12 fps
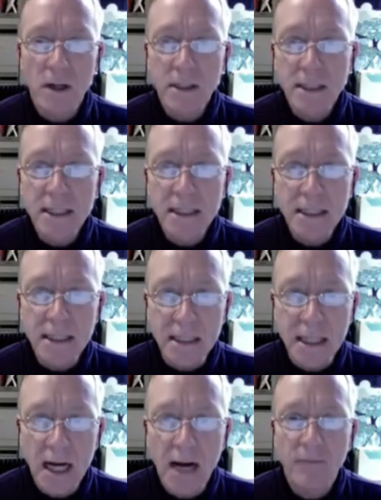sees this as
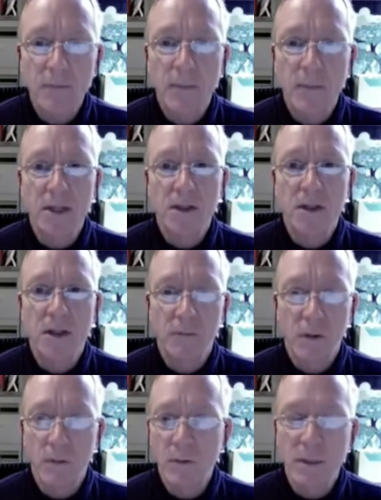confirmation of
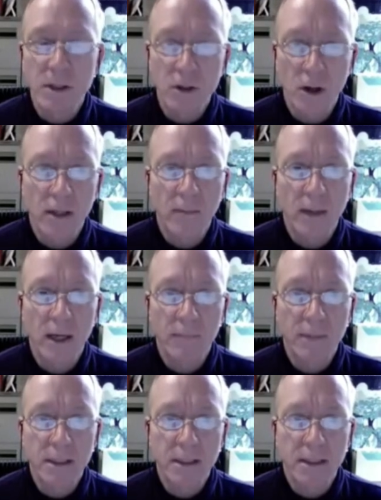what we've been talking about up
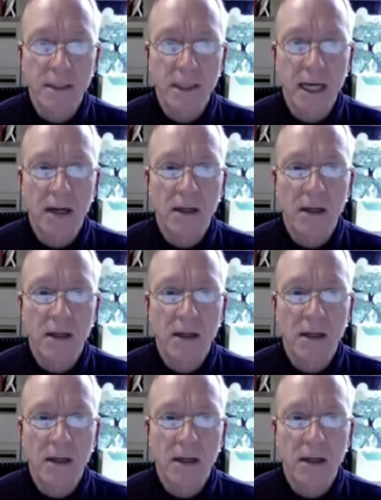until now.